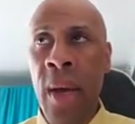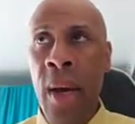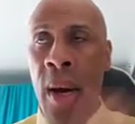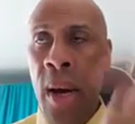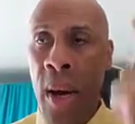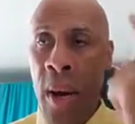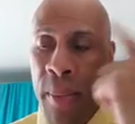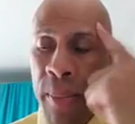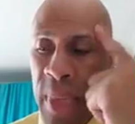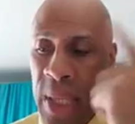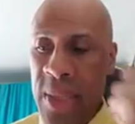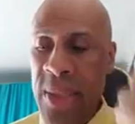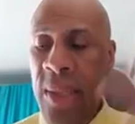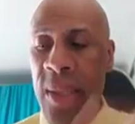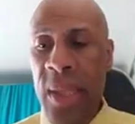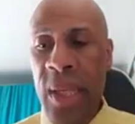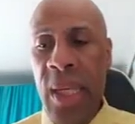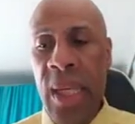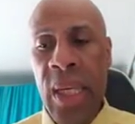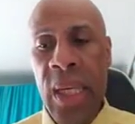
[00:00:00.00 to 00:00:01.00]

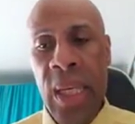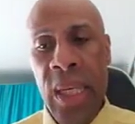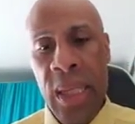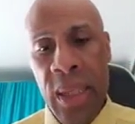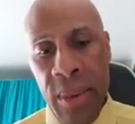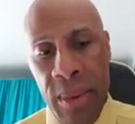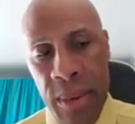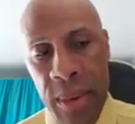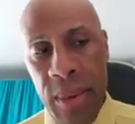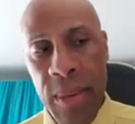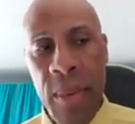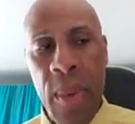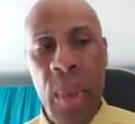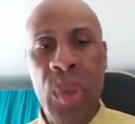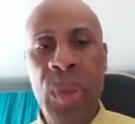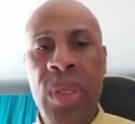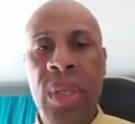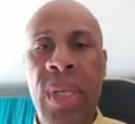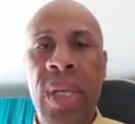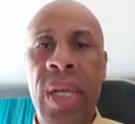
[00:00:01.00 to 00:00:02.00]
mentally,
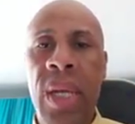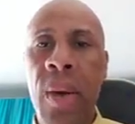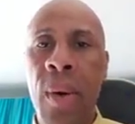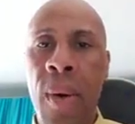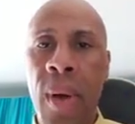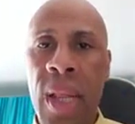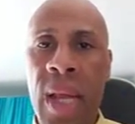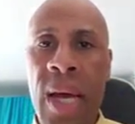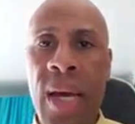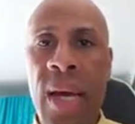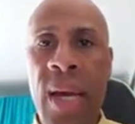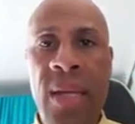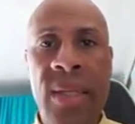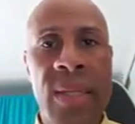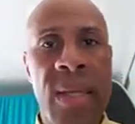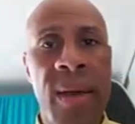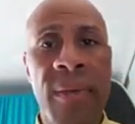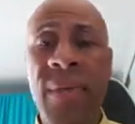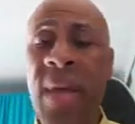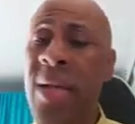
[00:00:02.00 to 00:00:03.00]
emotionally, all that kind of
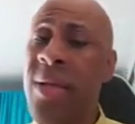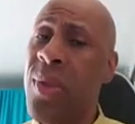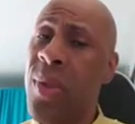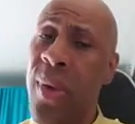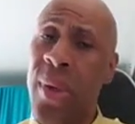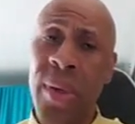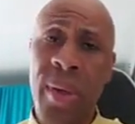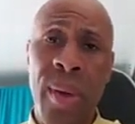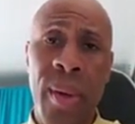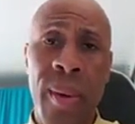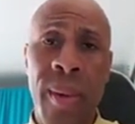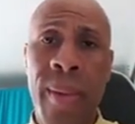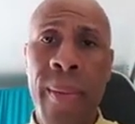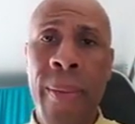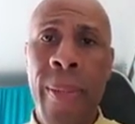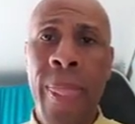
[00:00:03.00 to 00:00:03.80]
stuff, that's on you.